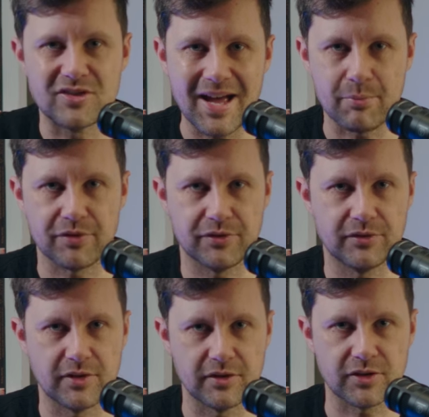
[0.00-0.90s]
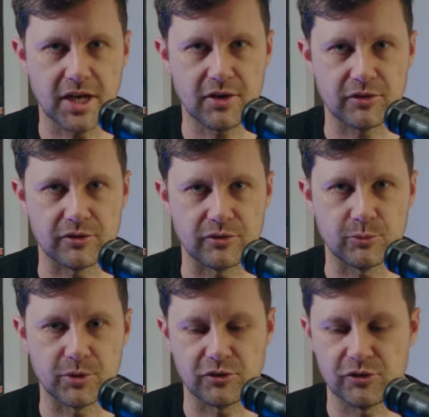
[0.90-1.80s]
depth to these
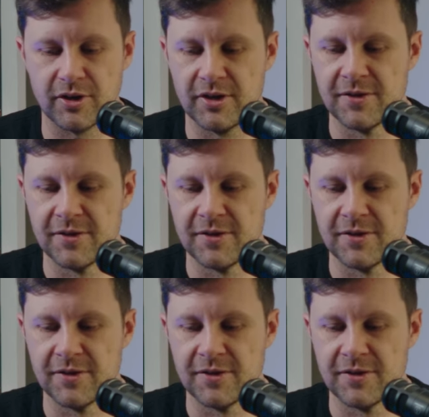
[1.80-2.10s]
characters, which